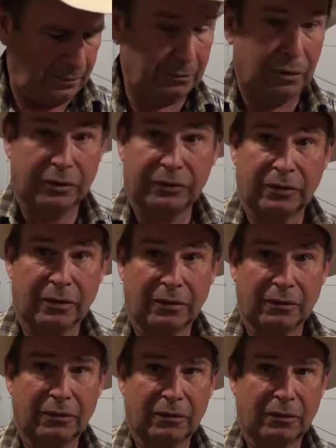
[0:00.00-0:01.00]

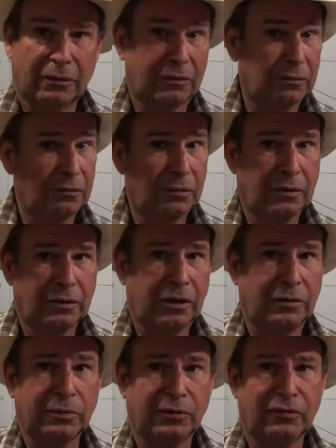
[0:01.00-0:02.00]
But
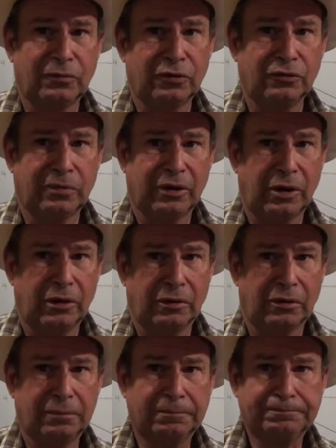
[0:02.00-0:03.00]
keeps me from losing my dog.
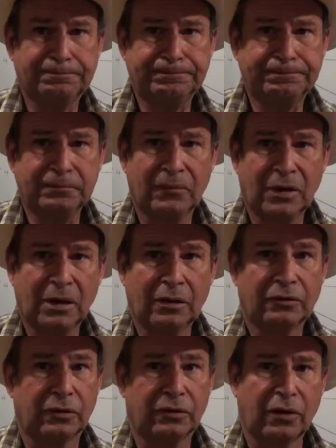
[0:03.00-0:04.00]

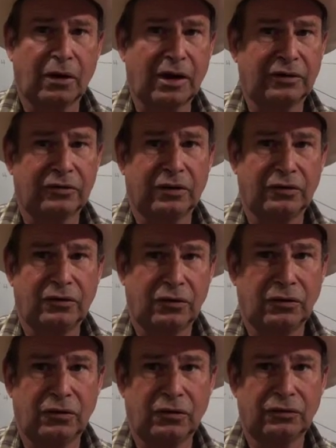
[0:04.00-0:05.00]
So there's all kinds of things you
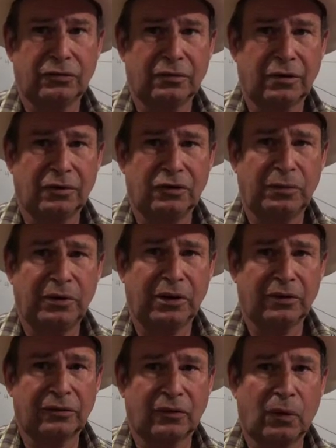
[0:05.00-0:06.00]
can use
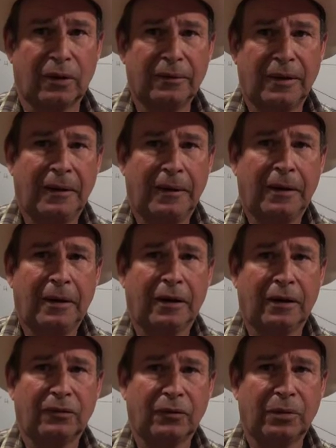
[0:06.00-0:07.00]
GPS for,
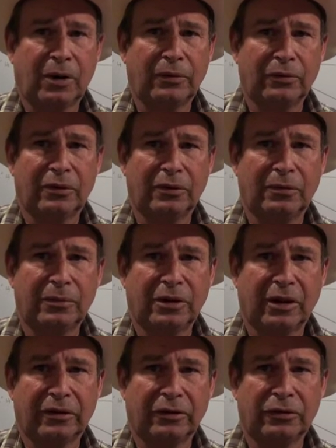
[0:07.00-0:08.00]
and if you play with it a little bit,
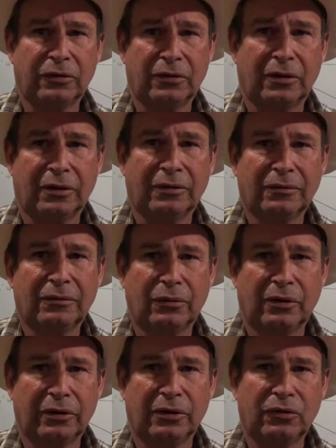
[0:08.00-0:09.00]
I think you'll
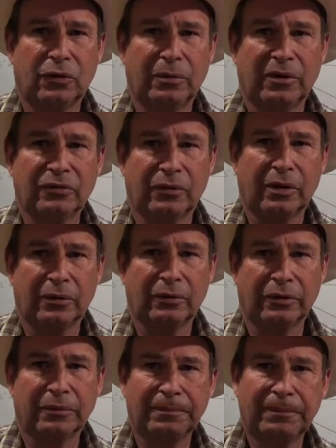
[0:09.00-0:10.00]
really enjoy messing around
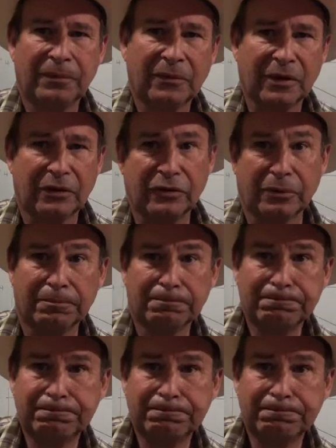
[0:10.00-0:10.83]
with it. That's it.